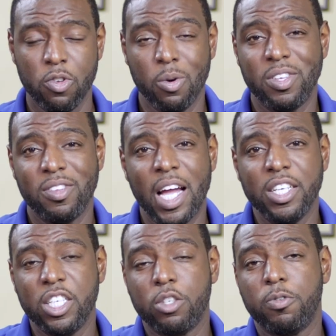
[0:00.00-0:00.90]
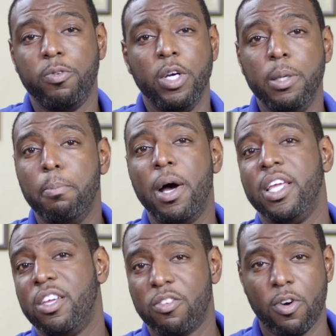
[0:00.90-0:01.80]
So it's not just free
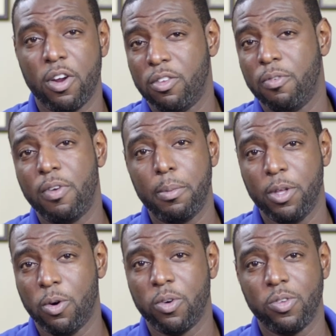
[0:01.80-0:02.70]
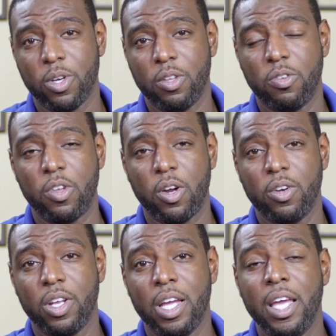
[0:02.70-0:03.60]
money as far as the family courts are
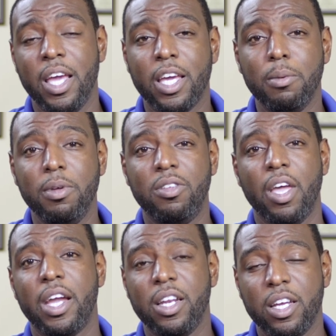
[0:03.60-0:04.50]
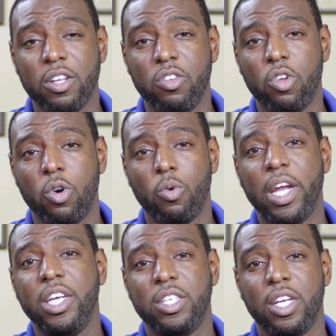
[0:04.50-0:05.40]
concerned. It can be taken in
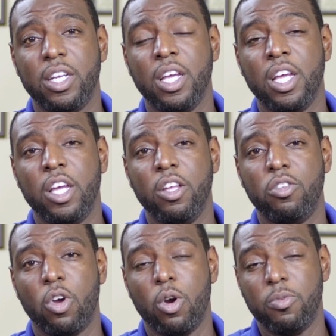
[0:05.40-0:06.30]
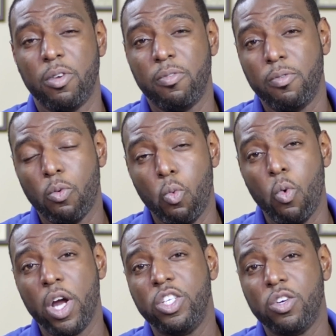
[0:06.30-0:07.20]
consideration in terms of
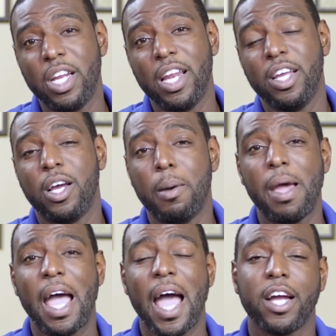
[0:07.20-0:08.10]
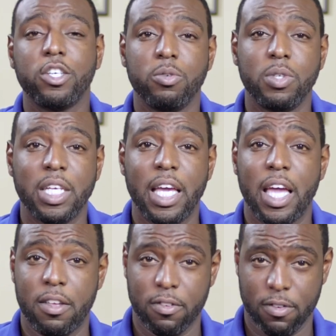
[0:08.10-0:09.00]
what your net income actually
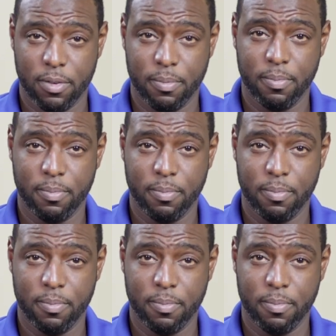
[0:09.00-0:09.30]
is.